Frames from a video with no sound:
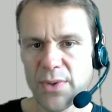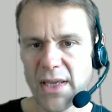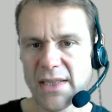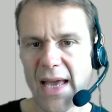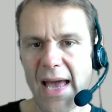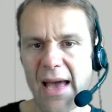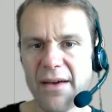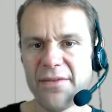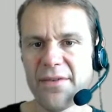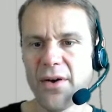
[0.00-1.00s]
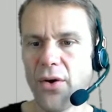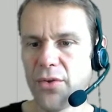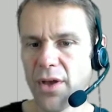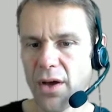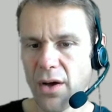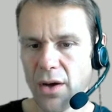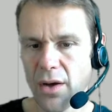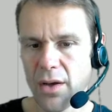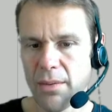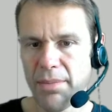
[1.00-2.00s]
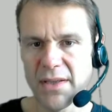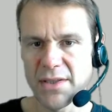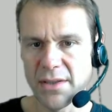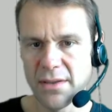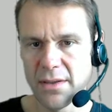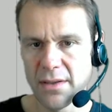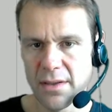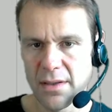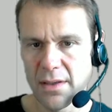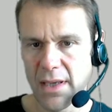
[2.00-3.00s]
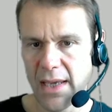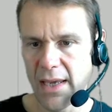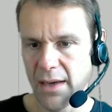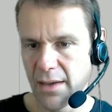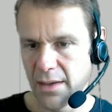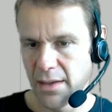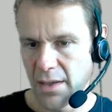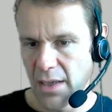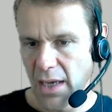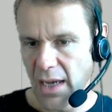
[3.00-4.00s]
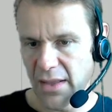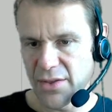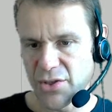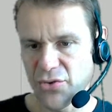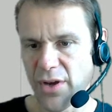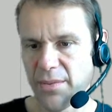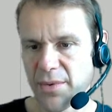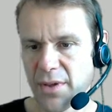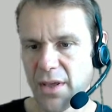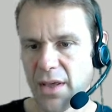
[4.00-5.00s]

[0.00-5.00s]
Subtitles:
to have on our button here another script.